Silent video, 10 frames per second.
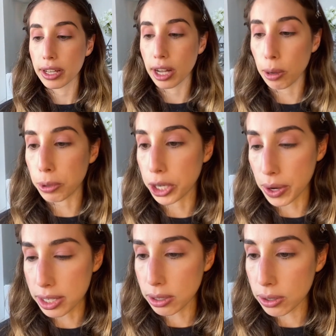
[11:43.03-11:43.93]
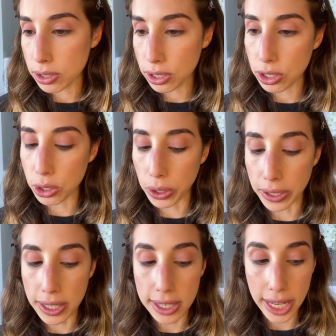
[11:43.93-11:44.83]
I'll bring you guys closer so you
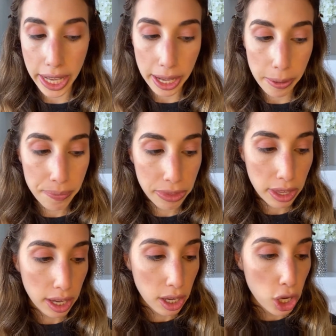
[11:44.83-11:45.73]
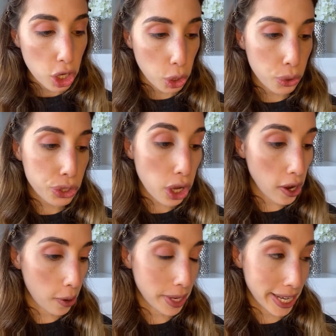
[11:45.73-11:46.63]
could see. You saw
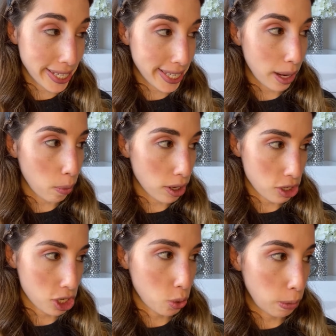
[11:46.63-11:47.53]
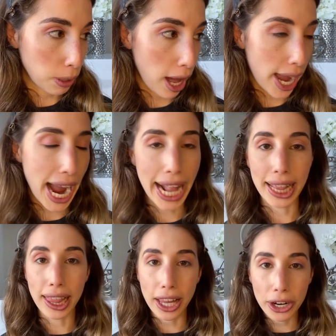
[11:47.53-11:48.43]
how easy that was just to apply. I
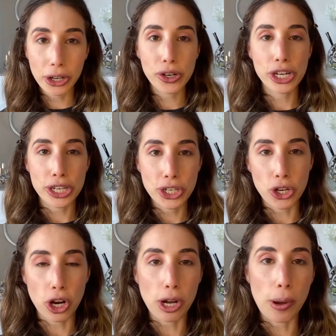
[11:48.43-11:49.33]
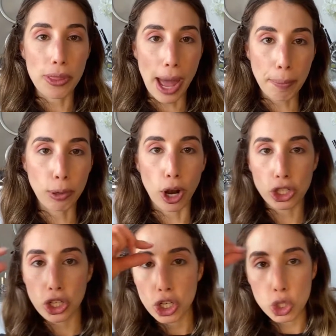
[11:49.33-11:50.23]
literally just took that
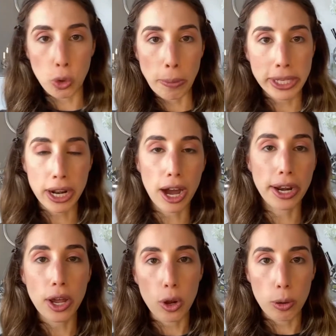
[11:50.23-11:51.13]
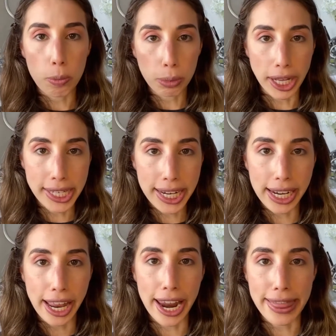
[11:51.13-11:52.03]
brush, swiped it on, blended it
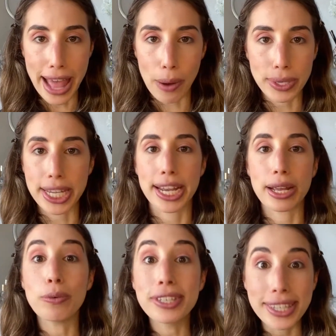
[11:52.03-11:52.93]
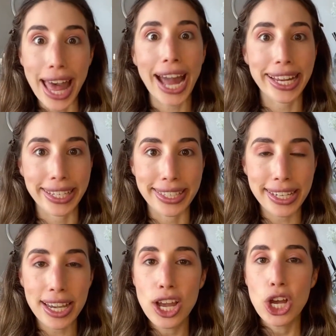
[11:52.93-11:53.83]
in, and that was it. It was that
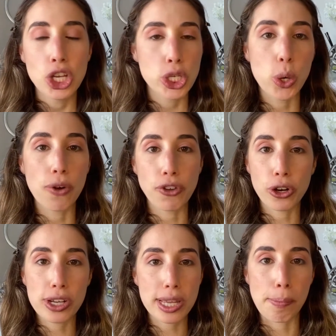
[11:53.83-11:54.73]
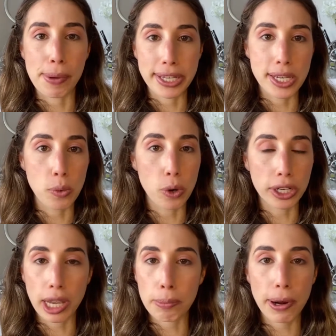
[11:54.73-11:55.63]
easy. So if you're just a busy
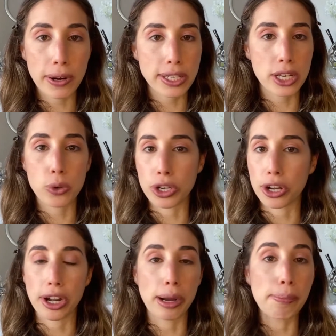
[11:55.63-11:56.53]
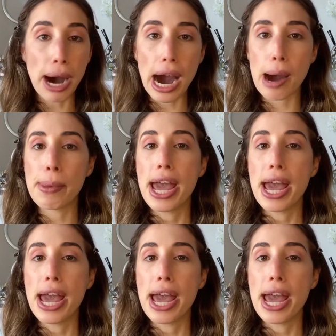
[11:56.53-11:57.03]
working person or you're like a mom